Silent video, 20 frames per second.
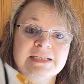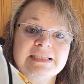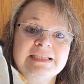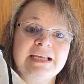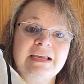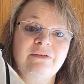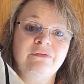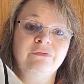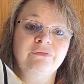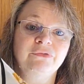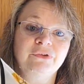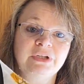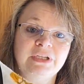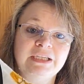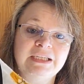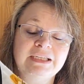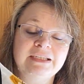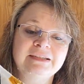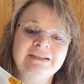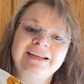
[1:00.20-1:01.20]
is a
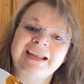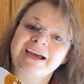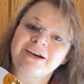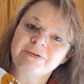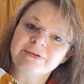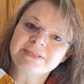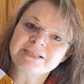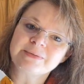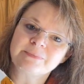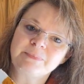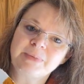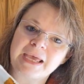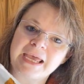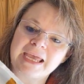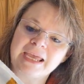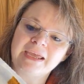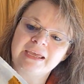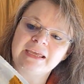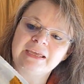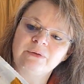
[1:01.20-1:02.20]
free, now it's a
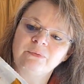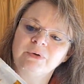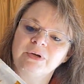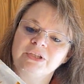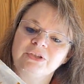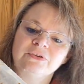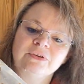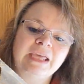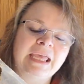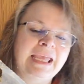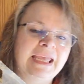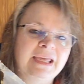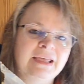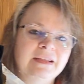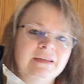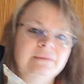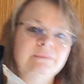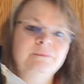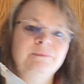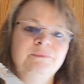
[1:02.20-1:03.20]
pay what you
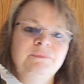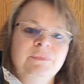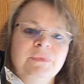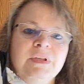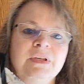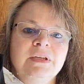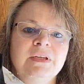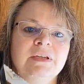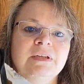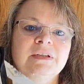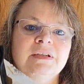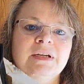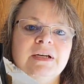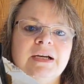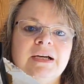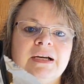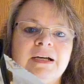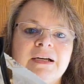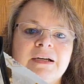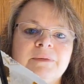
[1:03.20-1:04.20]
can
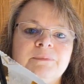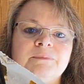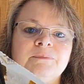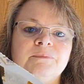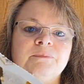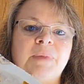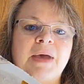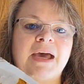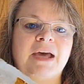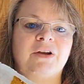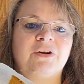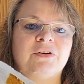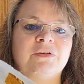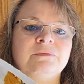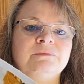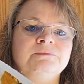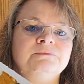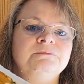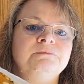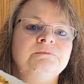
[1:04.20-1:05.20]

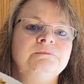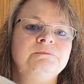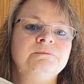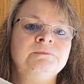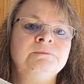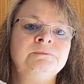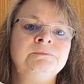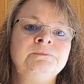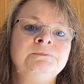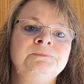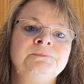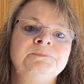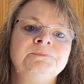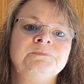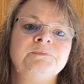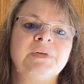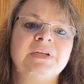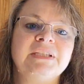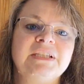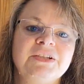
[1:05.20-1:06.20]
pattern.
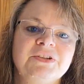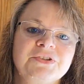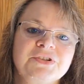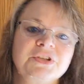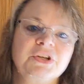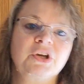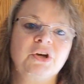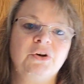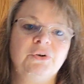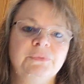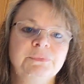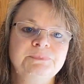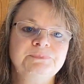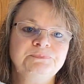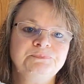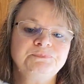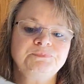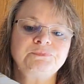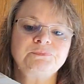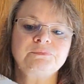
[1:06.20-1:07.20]
But years ago,
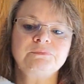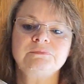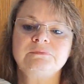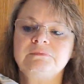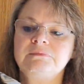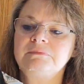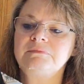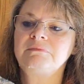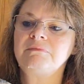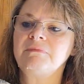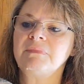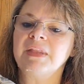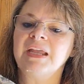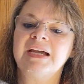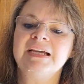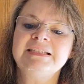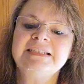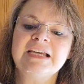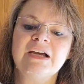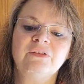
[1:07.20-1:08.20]

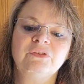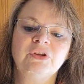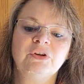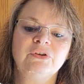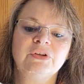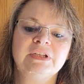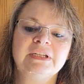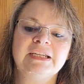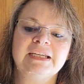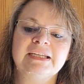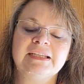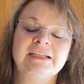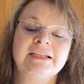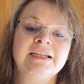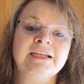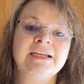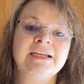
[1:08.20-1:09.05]
I downloaded it